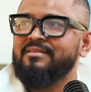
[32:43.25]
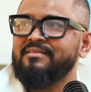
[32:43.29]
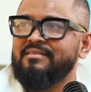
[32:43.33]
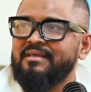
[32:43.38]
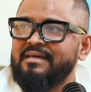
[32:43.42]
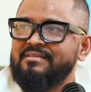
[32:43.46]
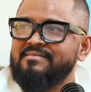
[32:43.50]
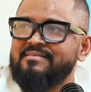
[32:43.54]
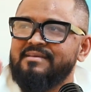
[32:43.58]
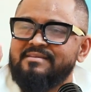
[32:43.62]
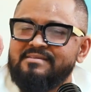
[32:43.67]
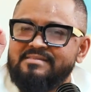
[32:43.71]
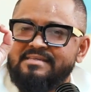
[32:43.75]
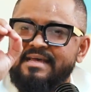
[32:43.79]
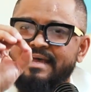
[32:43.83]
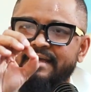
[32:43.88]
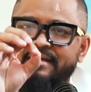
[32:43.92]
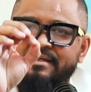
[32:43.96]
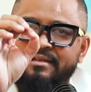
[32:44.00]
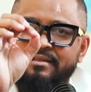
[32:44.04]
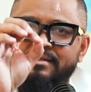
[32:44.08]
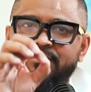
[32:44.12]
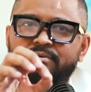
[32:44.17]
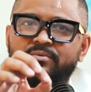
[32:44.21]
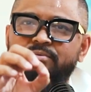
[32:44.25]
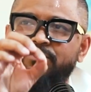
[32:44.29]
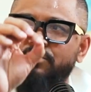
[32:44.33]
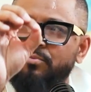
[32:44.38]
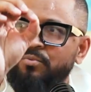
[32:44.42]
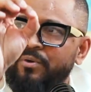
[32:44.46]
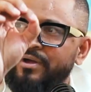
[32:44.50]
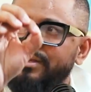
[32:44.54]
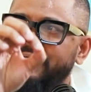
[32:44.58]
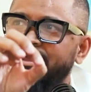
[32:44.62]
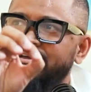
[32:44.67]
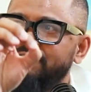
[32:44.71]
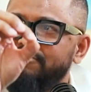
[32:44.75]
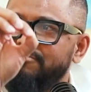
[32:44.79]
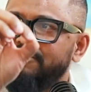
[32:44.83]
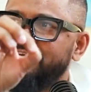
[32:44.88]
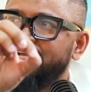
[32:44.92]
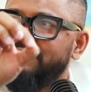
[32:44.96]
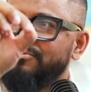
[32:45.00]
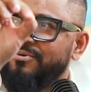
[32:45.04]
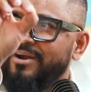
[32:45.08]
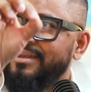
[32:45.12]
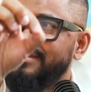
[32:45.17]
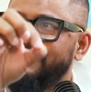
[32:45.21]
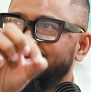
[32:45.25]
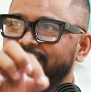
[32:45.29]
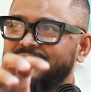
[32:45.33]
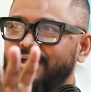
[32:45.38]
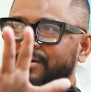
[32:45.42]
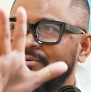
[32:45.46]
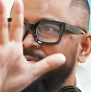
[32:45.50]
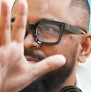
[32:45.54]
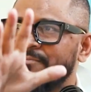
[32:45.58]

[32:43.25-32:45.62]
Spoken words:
that's exactly what I feel right now.